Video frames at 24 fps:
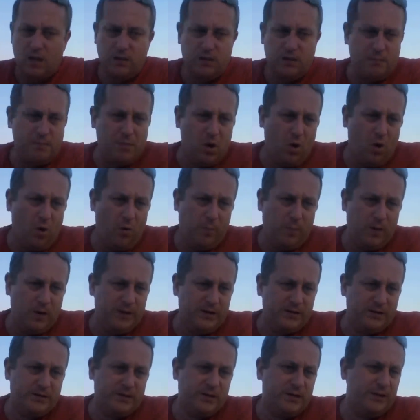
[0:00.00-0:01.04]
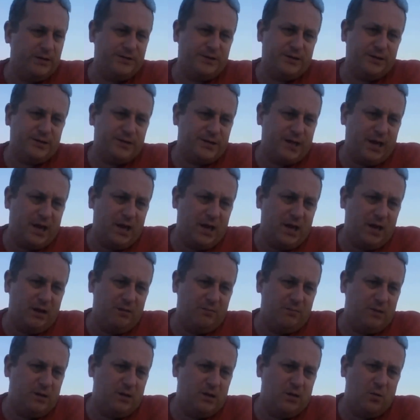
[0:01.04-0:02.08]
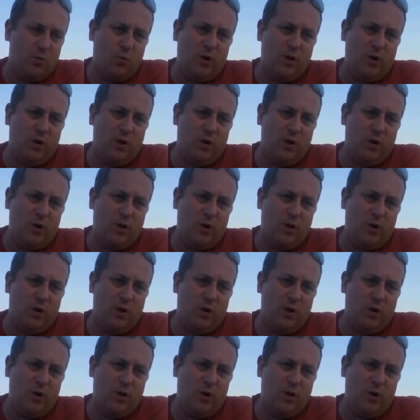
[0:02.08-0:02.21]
the monopolies it's the same in the